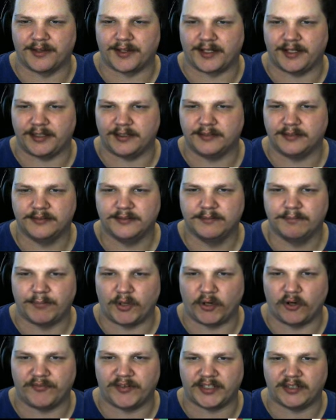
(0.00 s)
nothing.
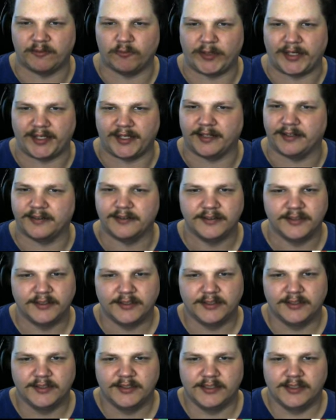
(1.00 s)
Perfect weekend.
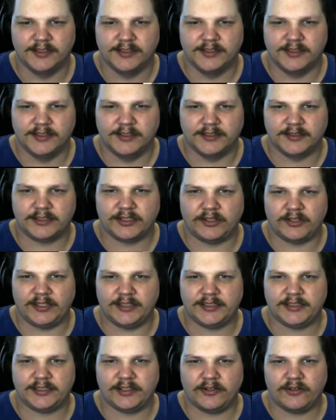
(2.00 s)
So
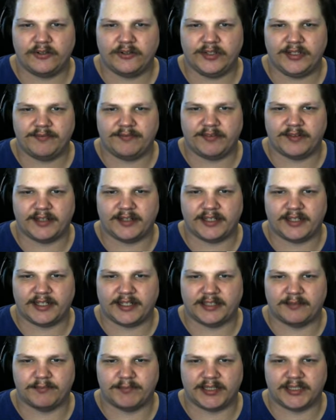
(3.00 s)
let's go if I can
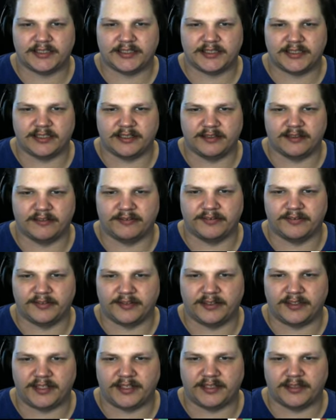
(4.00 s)
get myself
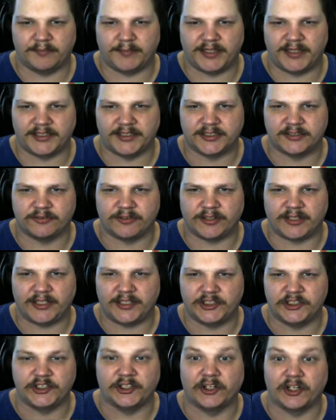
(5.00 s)
an
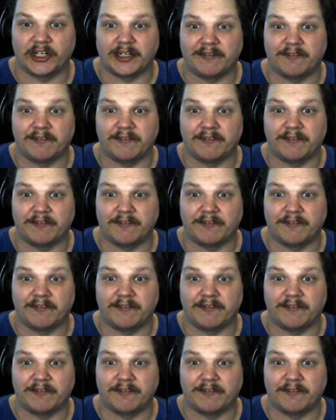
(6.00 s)
administration